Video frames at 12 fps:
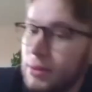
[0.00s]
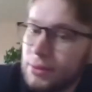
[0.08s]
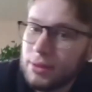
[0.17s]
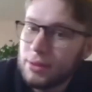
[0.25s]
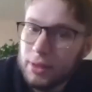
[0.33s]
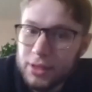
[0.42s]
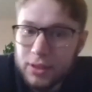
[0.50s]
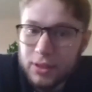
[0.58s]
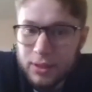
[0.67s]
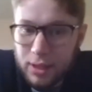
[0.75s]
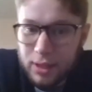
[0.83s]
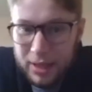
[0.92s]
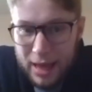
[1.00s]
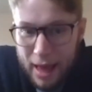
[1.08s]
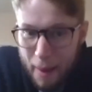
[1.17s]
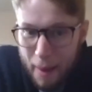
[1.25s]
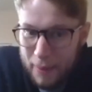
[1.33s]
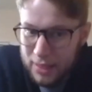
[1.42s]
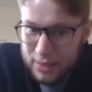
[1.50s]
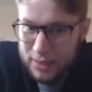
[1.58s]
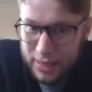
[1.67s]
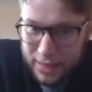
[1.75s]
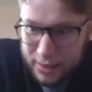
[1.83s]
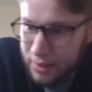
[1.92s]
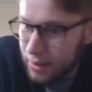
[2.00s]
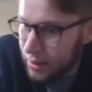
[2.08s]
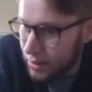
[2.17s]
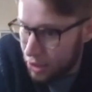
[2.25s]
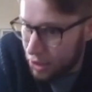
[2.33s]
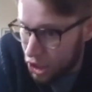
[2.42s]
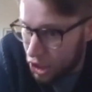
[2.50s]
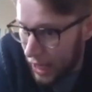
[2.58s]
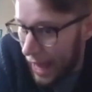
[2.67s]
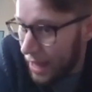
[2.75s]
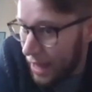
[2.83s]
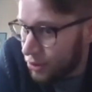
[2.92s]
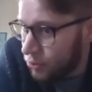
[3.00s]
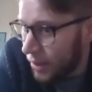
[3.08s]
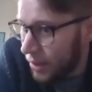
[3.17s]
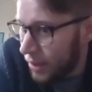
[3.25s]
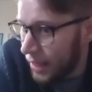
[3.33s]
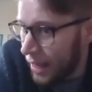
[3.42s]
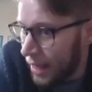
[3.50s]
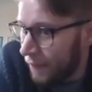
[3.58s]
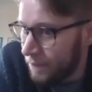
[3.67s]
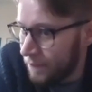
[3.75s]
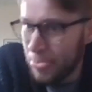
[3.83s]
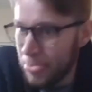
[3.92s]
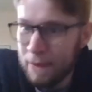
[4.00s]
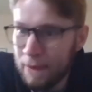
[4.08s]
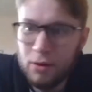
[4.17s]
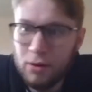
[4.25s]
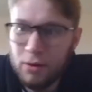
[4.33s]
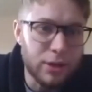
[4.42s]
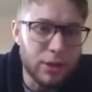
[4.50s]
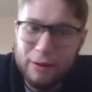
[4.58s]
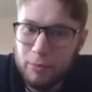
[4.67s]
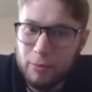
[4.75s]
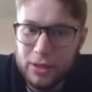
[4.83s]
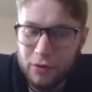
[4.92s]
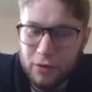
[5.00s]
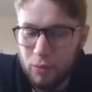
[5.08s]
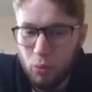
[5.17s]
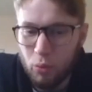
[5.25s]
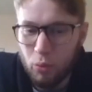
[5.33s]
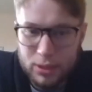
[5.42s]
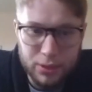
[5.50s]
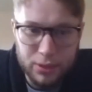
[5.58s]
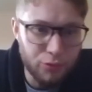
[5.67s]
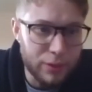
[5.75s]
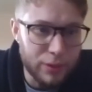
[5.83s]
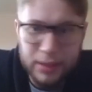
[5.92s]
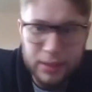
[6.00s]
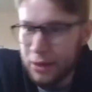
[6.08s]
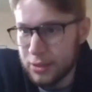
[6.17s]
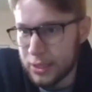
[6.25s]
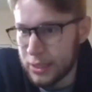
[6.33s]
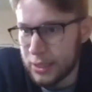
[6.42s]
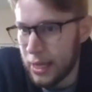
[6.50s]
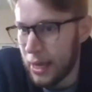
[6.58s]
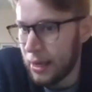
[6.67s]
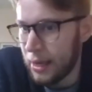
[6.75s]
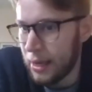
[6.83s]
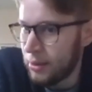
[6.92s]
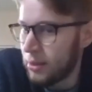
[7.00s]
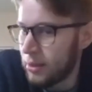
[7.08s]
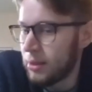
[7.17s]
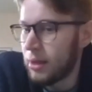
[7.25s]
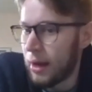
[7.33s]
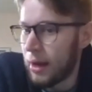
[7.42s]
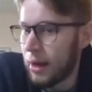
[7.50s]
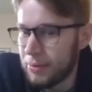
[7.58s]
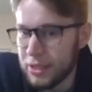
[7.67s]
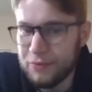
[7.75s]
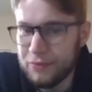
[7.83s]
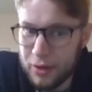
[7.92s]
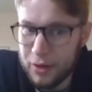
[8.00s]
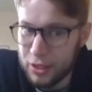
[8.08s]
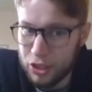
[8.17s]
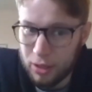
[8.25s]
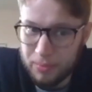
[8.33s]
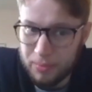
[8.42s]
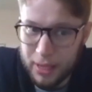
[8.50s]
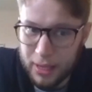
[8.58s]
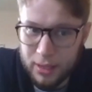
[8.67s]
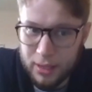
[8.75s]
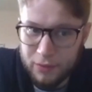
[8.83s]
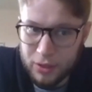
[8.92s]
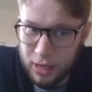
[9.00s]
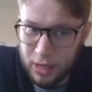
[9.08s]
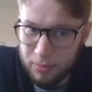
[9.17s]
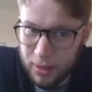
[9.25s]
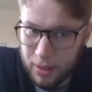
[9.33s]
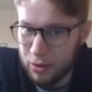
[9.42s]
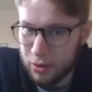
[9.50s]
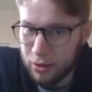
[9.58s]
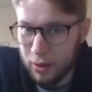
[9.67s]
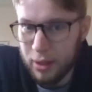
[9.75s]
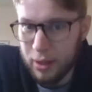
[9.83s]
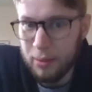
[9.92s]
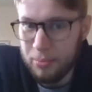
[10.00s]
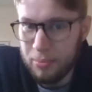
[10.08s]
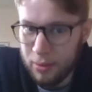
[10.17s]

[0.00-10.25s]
the Summit Lab is in the chat right now. Right, so I will be in there from 1 to 3 later today. Please feel free to jump in if you need help getting caught up.